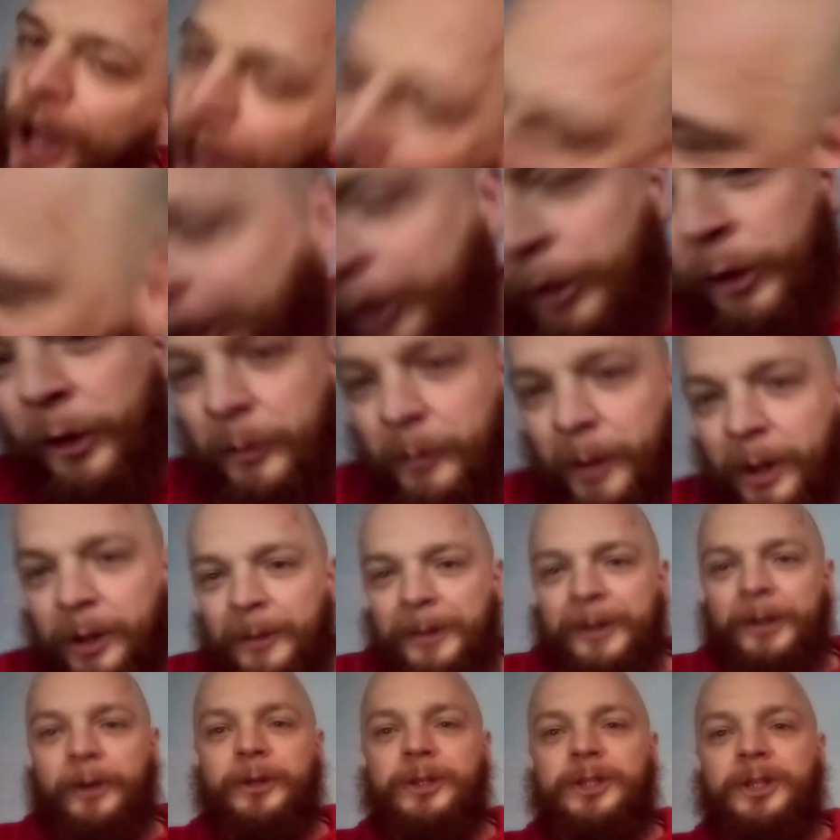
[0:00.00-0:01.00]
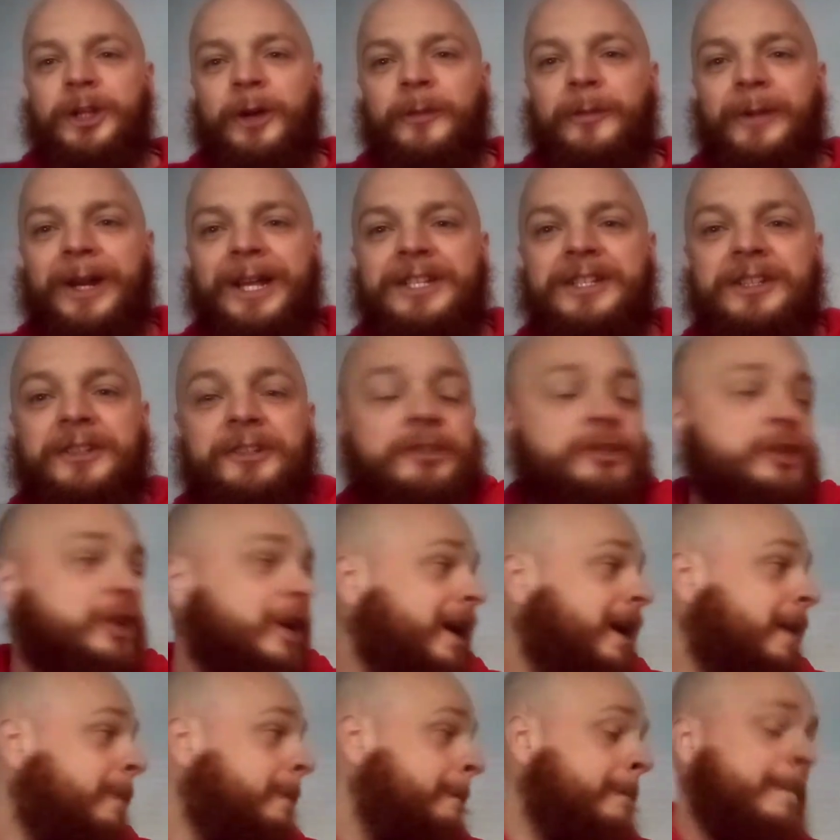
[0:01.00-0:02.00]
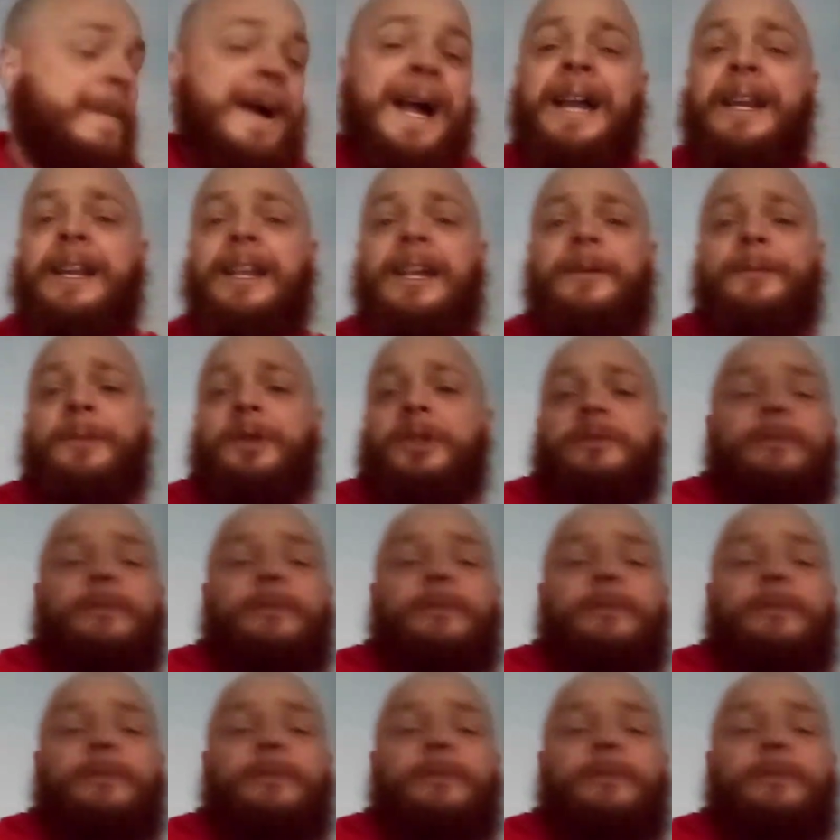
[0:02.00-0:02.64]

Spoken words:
Hello and welcome to Non-Stop Wrestling Chat. My name is